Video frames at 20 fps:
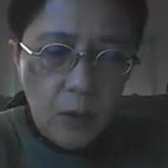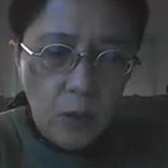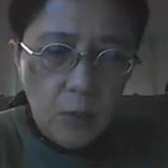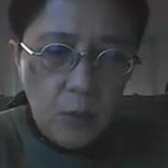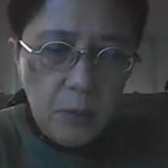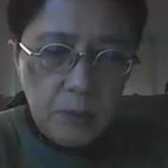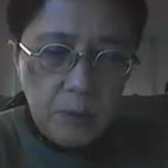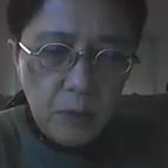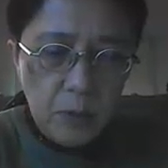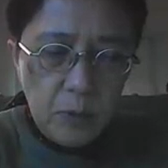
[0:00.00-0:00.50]

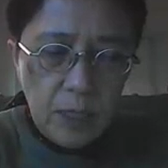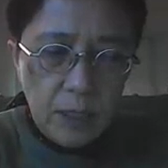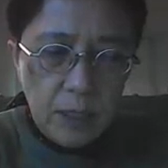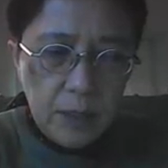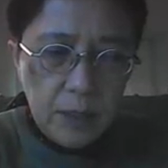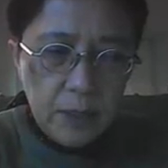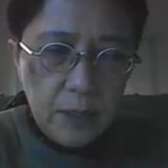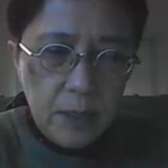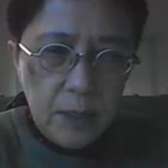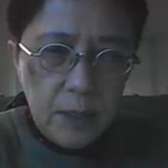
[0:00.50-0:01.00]
open
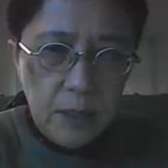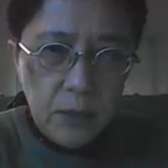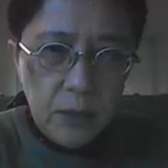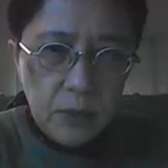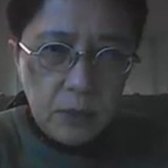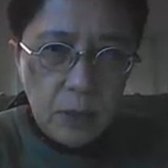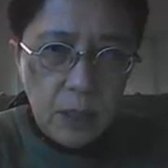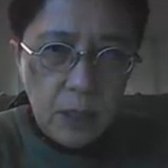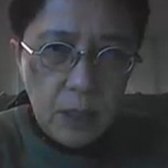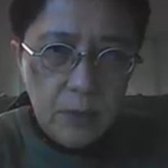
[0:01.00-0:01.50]
bracket
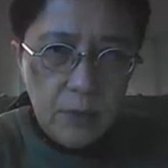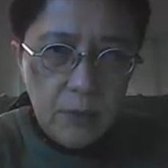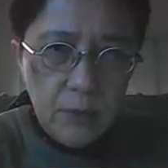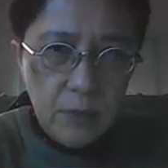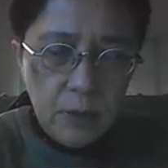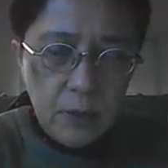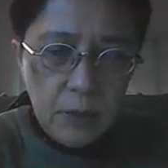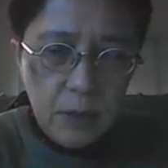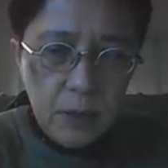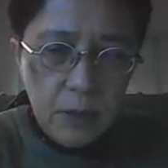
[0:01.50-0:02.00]
C12
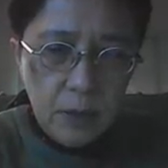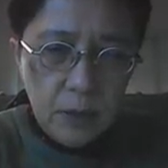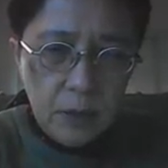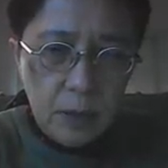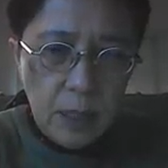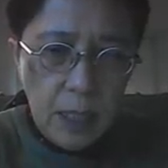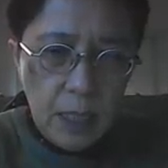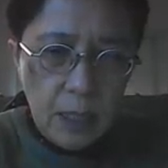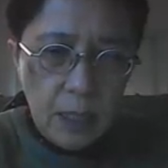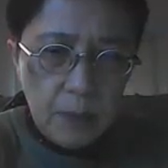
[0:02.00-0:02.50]

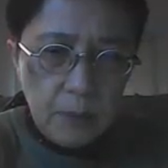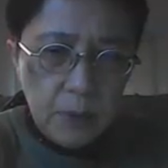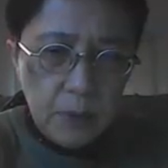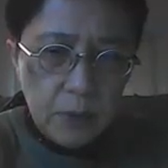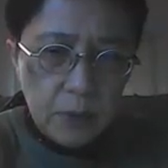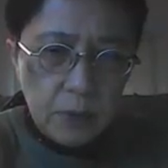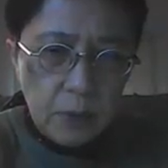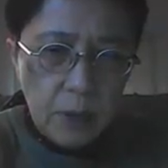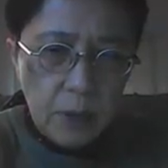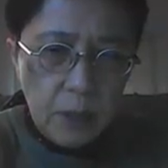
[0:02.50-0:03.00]

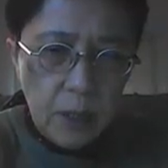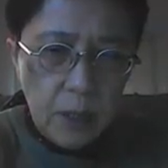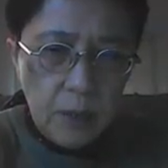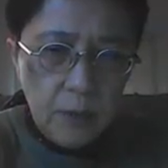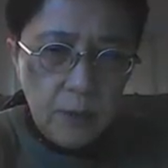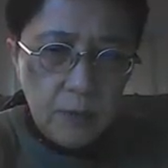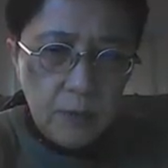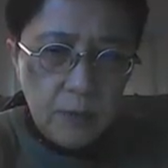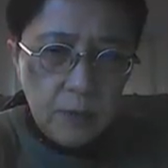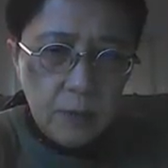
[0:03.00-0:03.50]
times
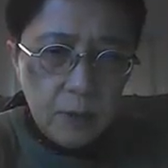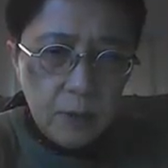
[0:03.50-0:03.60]
12